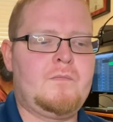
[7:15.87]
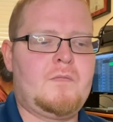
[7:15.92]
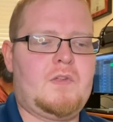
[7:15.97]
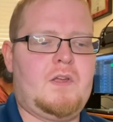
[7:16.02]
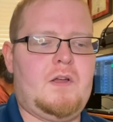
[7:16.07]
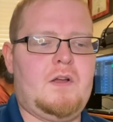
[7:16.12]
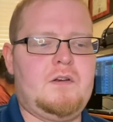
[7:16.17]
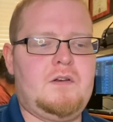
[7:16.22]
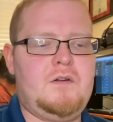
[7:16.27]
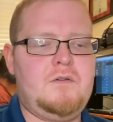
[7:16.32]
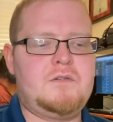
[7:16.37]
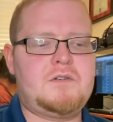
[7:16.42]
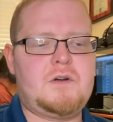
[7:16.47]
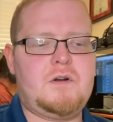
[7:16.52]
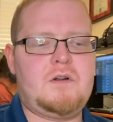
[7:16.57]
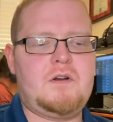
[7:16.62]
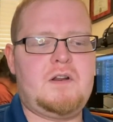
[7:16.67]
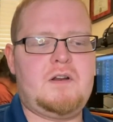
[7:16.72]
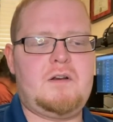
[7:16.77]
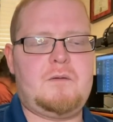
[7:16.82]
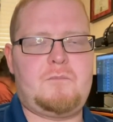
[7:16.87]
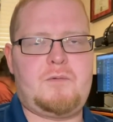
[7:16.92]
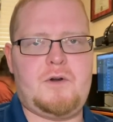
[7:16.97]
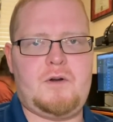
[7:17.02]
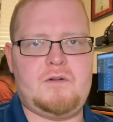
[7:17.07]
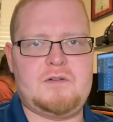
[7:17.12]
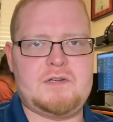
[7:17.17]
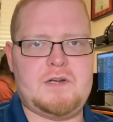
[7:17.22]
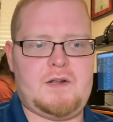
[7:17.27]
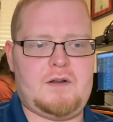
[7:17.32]
a neutron and a
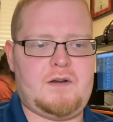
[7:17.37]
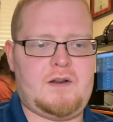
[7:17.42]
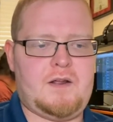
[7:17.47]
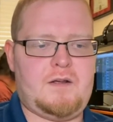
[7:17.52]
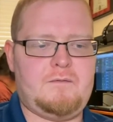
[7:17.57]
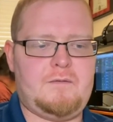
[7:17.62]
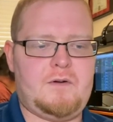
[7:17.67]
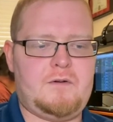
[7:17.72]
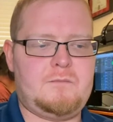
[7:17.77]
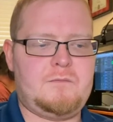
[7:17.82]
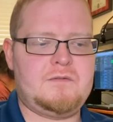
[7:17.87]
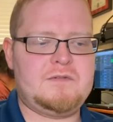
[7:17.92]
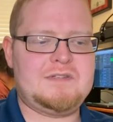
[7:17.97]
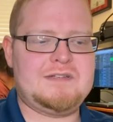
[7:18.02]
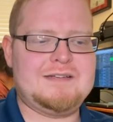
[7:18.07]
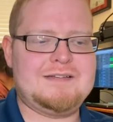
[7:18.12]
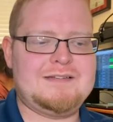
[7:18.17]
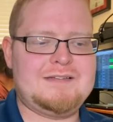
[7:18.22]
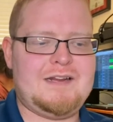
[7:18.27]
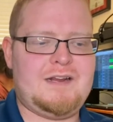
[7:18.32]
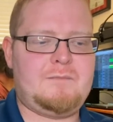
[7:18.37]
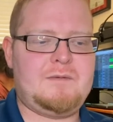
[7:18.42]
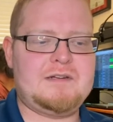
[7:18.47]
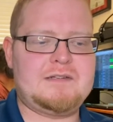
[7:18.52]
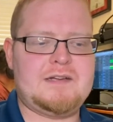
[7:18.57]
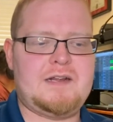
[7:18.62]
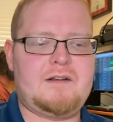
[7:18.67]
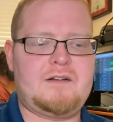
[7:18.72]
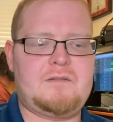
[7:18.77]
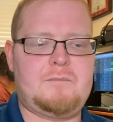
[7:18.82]
proton have almost the same
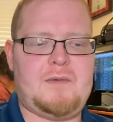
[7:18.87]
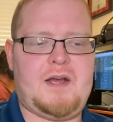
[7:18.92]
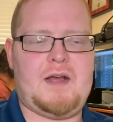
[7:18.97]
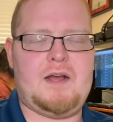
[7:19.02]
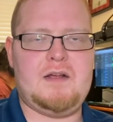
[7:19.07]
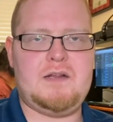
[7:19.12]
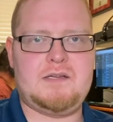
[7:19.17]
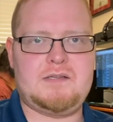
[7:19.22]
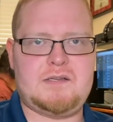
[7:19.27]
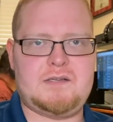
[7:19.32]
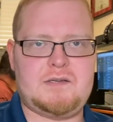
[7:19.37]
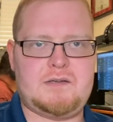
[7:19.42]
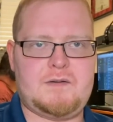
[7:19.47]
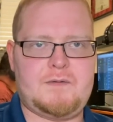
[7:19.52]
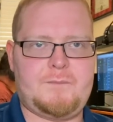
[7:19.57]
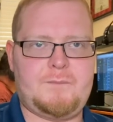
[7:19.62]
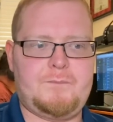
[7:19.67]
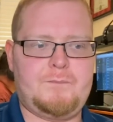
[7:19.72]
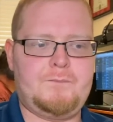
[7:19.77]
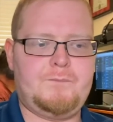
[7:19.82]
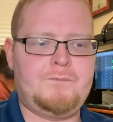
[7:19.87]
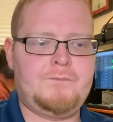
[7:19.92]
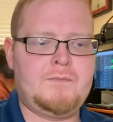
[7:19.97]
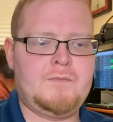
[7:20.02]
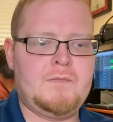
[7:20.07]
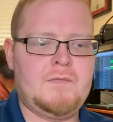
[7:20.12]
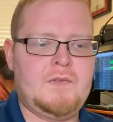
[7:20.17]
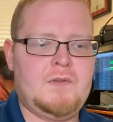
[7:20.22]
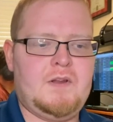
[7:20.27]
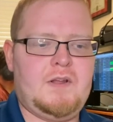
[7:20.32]
exact mass,
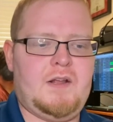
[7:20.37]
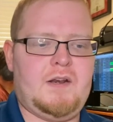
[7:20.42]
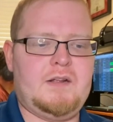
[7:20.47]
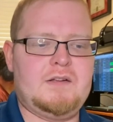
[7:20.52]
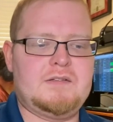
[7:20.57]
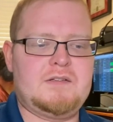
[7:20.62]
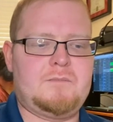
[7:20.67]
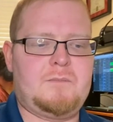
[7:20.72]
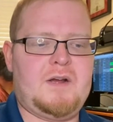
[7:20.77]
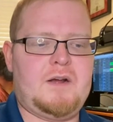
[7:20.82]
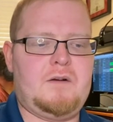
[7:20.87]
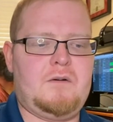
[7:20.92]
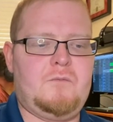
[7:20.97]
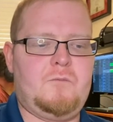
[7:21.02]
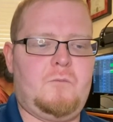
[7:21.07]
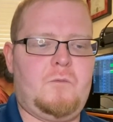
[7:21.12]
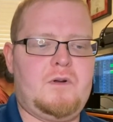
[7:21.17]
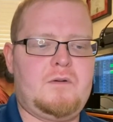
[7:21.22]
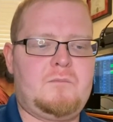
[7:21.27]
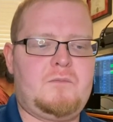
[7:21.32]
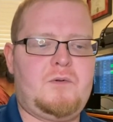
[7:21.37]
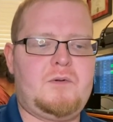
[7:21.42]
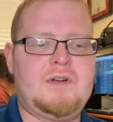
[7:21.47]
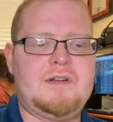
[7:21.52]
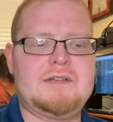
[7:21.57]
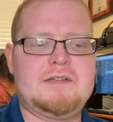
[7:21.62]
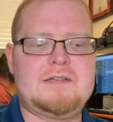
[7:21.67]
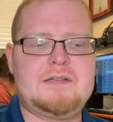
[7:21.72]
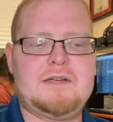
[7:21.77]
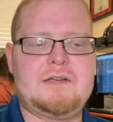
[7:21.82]
and it's about
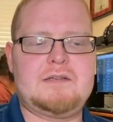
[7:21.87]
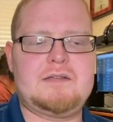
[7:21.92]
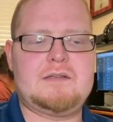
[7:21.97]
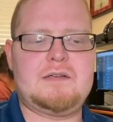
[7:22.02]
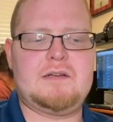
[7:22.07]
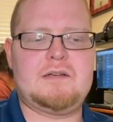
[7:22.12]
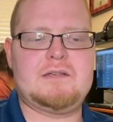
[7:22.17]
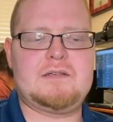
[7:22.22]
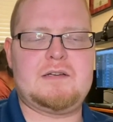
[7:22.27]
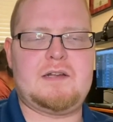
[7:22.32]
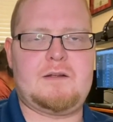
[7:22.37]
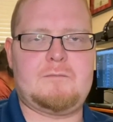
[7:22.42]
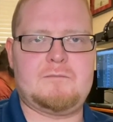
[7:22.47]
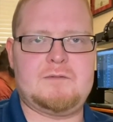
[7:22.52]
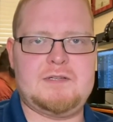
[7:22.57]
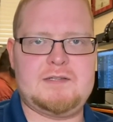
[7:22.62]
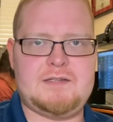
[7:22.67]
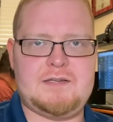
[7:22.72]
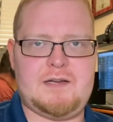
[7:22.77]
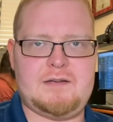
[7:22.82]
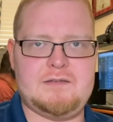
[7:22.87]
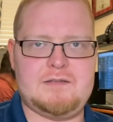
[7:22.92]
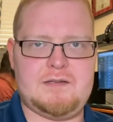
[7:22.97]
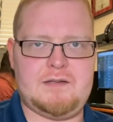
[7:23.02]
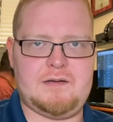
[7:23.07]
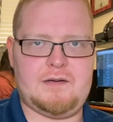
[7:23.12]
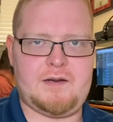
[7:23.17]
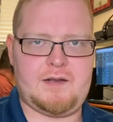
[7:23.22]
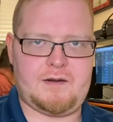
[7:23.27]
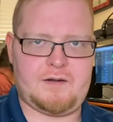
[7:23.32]
1.66 times 10 to
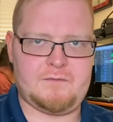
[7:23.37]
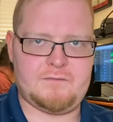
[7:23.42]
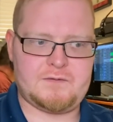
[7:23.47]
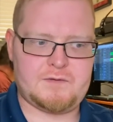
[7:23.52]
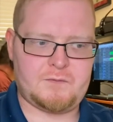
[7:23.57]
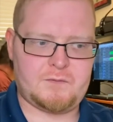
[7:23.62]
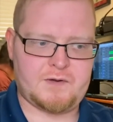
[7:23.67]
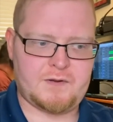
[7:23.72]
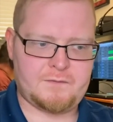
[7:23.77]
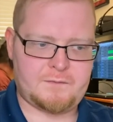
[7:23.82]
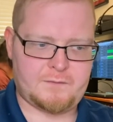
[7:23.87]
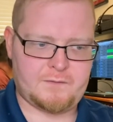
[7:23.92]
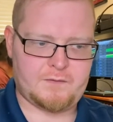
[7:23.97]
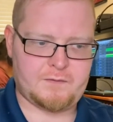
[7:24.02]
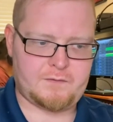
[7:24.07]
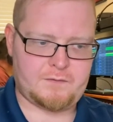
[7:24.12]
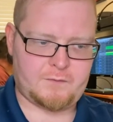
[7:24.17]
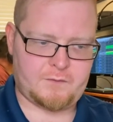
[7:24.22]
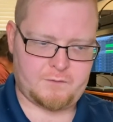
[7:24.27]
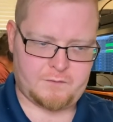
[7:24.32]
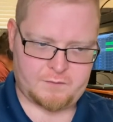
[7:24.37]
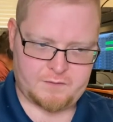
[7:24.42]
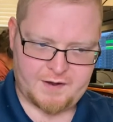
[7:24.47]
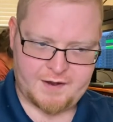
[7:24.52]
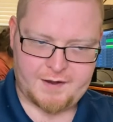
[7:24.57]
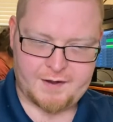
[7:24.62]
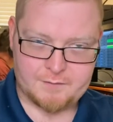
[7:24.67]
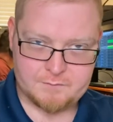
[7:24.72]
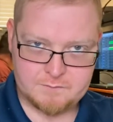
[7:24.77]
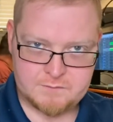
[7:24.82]
the negative 24th
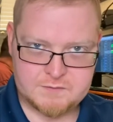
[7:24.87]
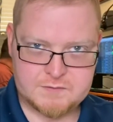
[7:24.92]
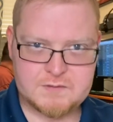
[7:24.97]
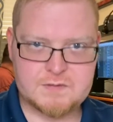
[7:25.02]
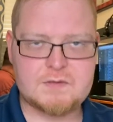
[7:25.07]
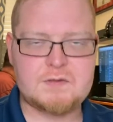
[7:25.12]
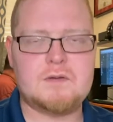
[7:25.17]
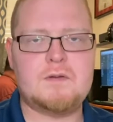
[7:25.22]
grams.